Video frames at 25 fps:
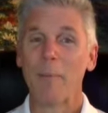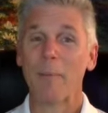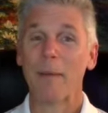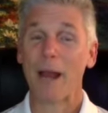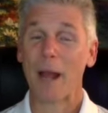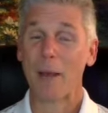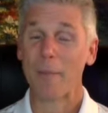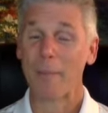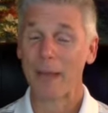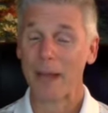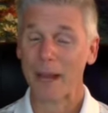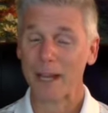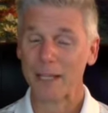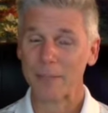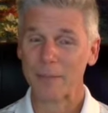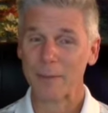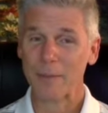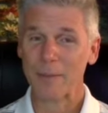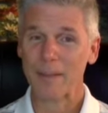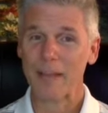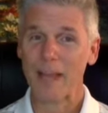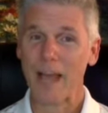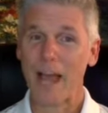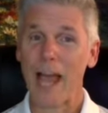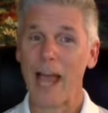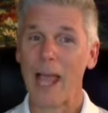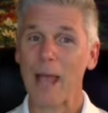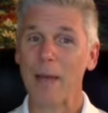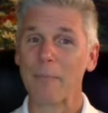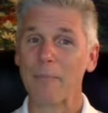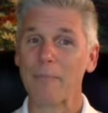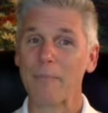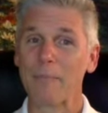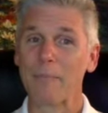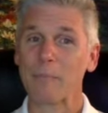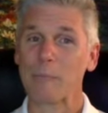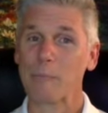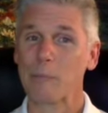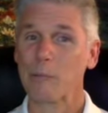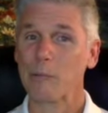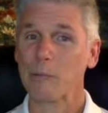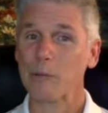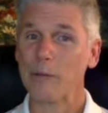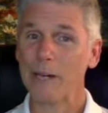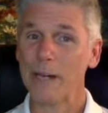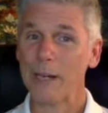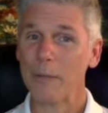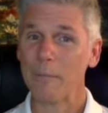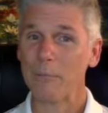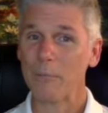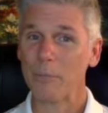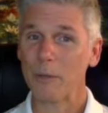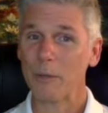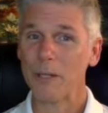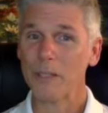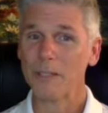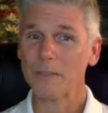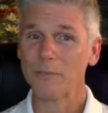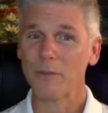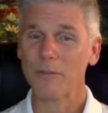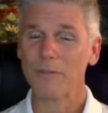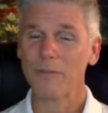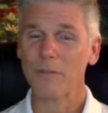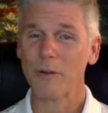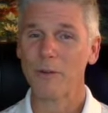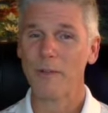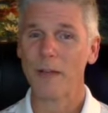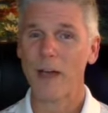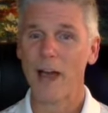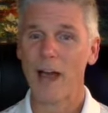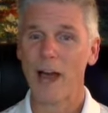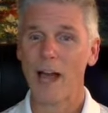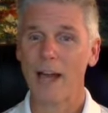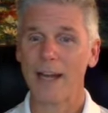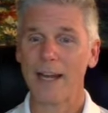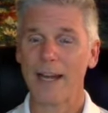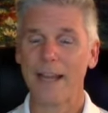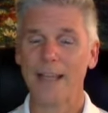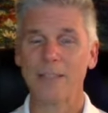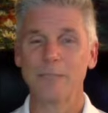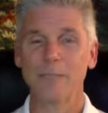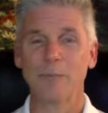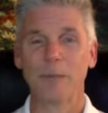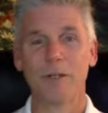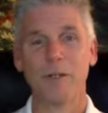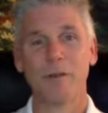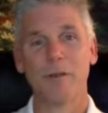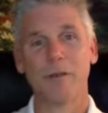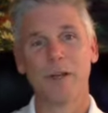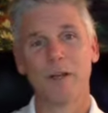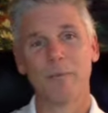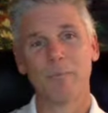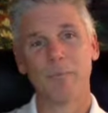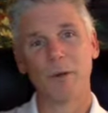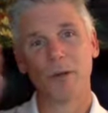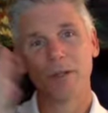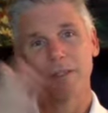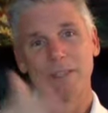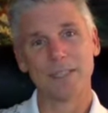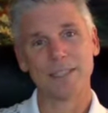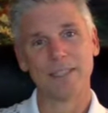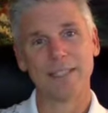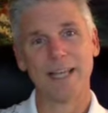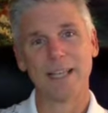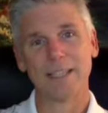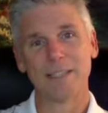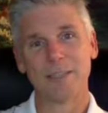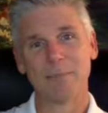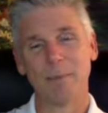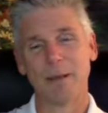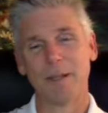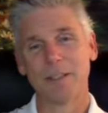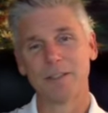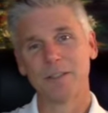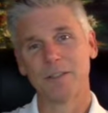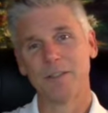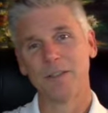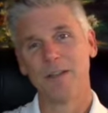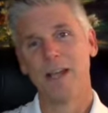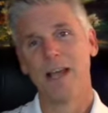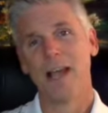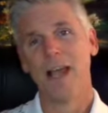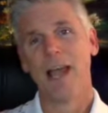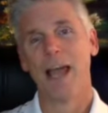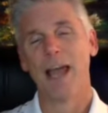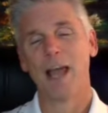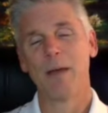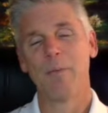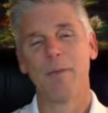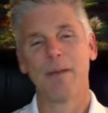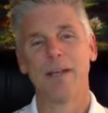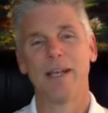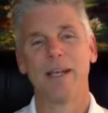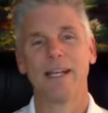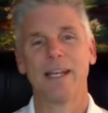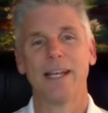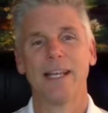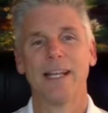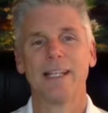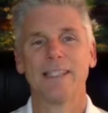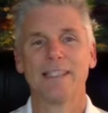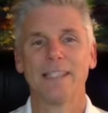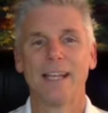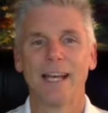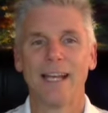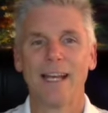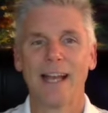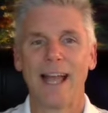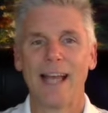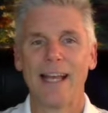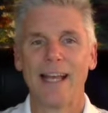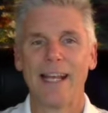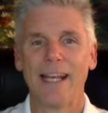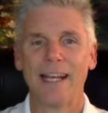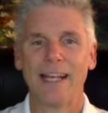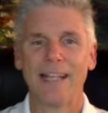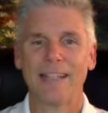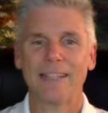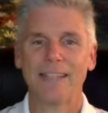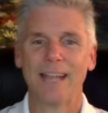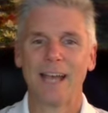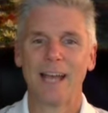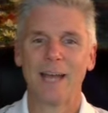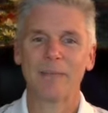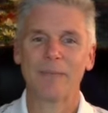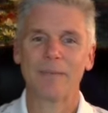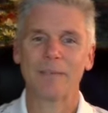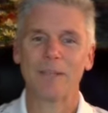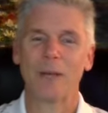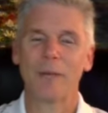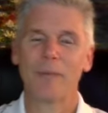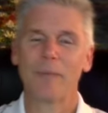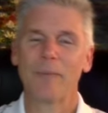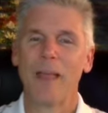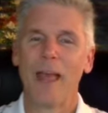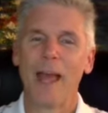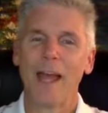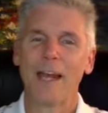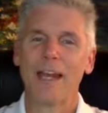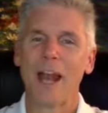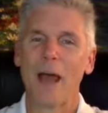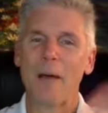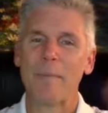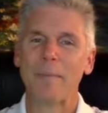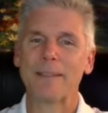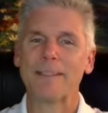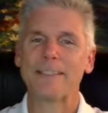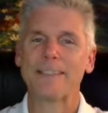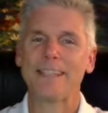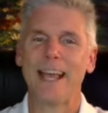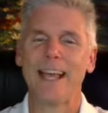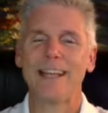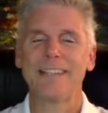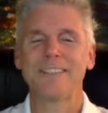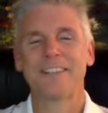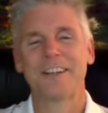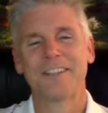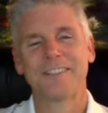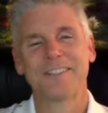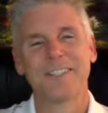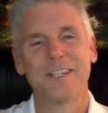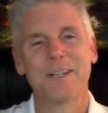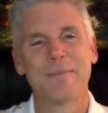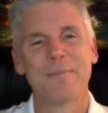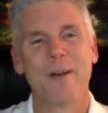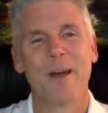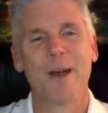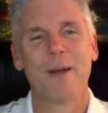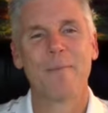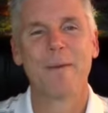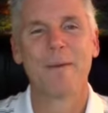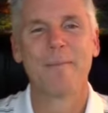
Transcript: But I'll be honest with you, I am pretty booked before the holidays. But you can purchase that special, and we can get it done at any time. So now. Namaste. Talk to you tomorrow.